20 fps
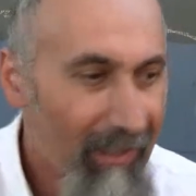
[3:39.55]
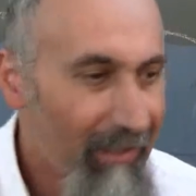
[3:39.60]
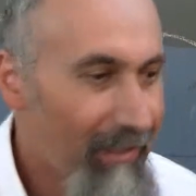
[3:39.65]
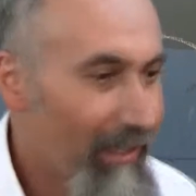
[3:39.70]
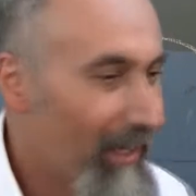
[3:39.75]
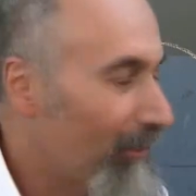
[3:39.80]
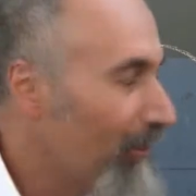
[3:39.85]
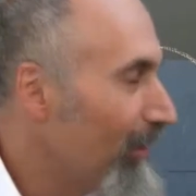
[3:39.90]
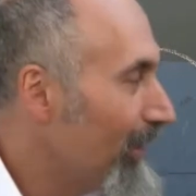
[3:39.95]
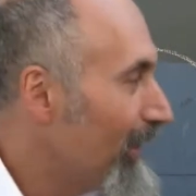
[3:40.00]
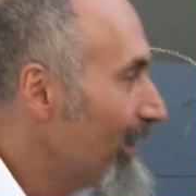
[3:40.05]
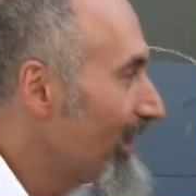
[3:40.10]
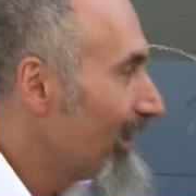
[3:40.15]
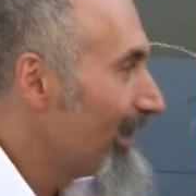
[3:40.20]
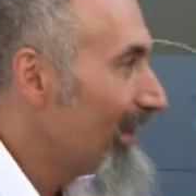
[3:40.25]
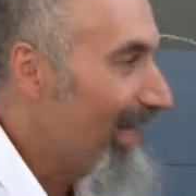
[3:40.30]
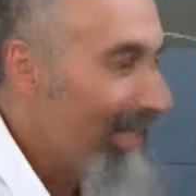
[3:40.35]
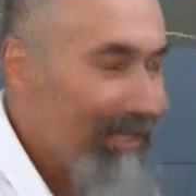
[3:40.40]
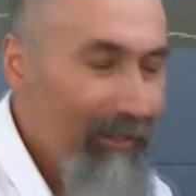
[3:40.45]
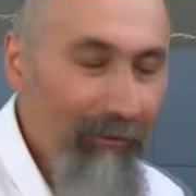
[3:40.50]
Now,
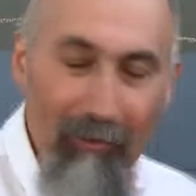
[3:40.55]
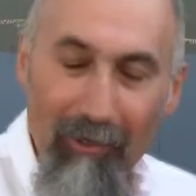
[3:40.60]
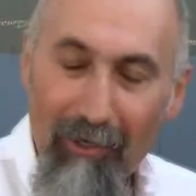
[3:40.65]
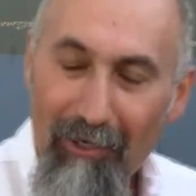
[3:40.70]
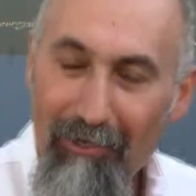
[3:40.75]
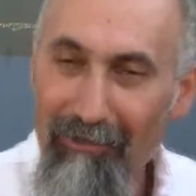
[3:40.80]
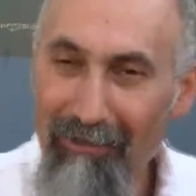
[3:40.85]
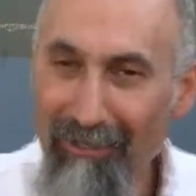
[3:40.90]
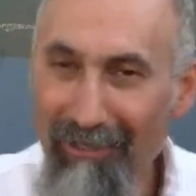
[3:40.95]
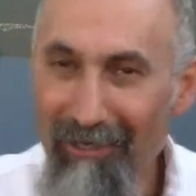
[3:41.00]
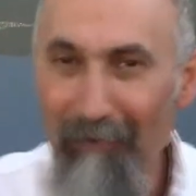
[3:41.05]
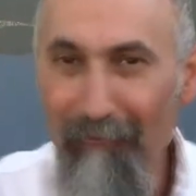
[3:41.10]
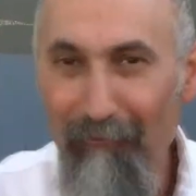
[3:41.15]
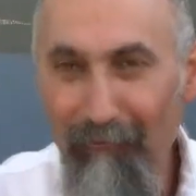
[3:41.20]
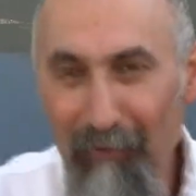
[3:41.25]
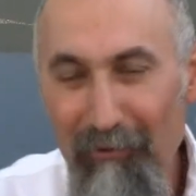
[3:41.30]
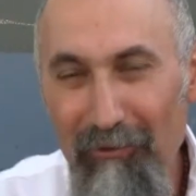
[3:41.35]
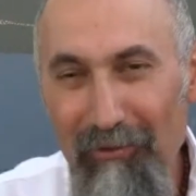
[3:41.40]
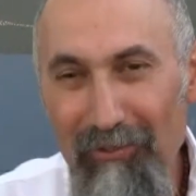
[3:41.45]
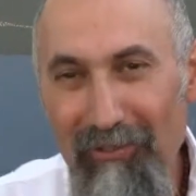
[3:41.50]
later on, a
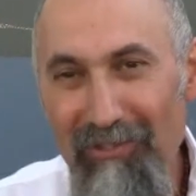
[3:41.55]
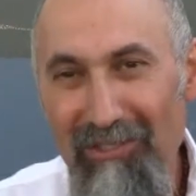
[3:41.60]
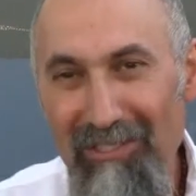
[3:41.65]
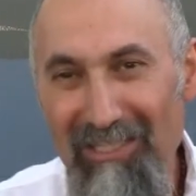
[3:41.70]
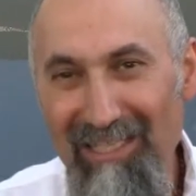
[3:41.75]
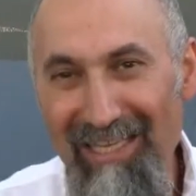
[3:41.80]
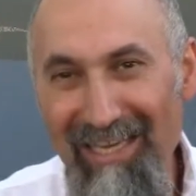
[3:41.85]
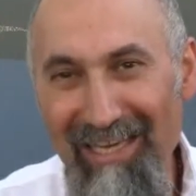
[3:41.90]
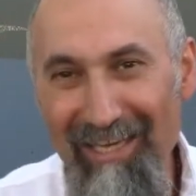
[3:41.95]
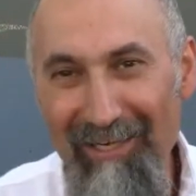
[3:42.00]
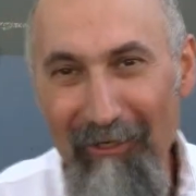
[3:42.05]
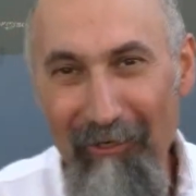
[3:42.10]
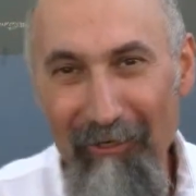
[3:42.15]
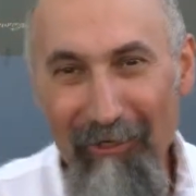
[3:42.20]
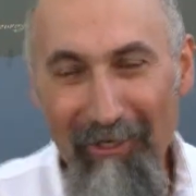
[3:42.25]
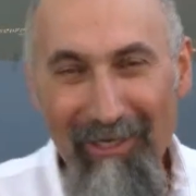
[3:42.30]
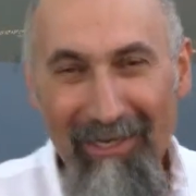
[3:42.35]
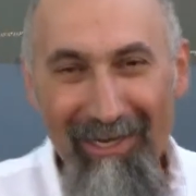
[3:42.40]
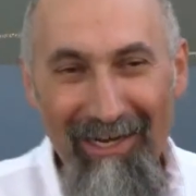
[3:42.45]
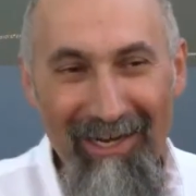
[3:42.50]
few years later,
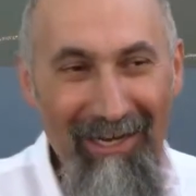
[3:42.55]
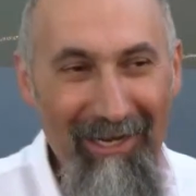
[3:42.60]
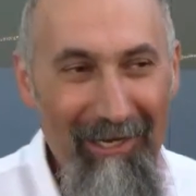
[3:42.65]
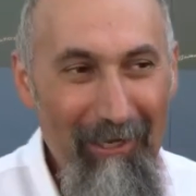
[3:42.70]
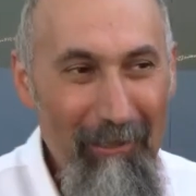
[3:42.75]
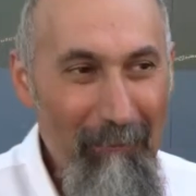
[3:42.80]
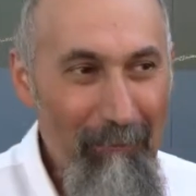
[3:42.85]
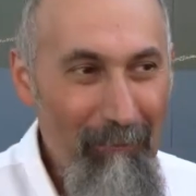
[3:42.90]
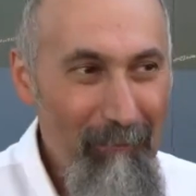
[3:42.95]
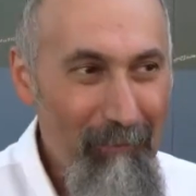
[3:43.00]
uh,